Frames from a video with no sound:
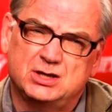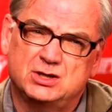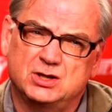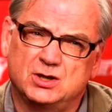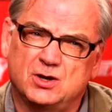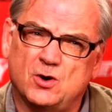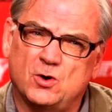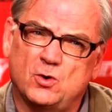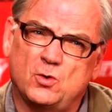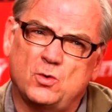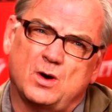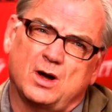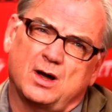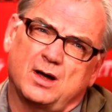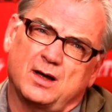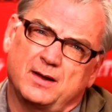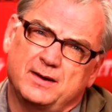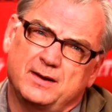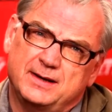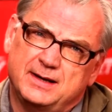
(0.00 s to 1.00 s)
to go
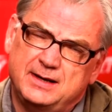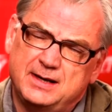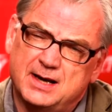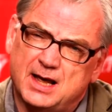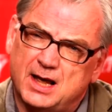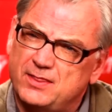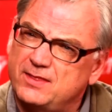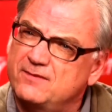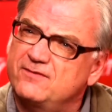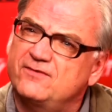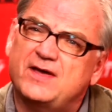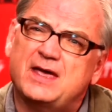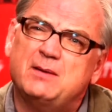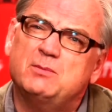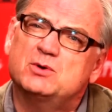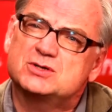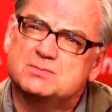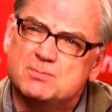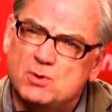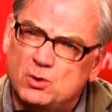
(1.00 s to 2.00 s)
not the
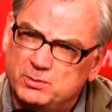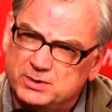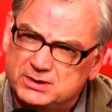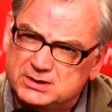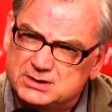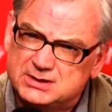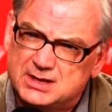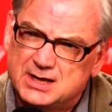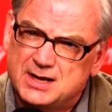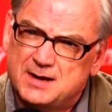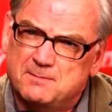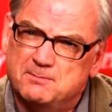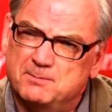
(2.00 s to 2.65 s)
famous moments,